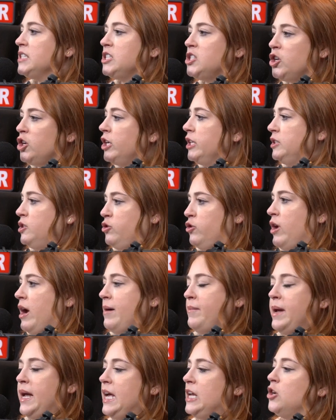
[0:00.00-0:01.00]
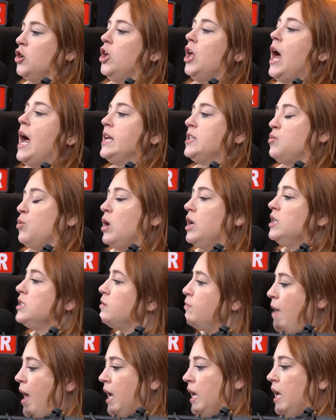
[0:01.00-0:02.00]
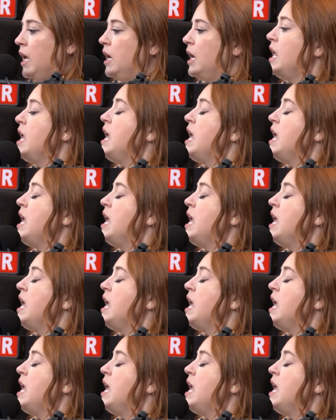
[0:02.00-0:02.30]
her Instagram handle, as well as Meghan.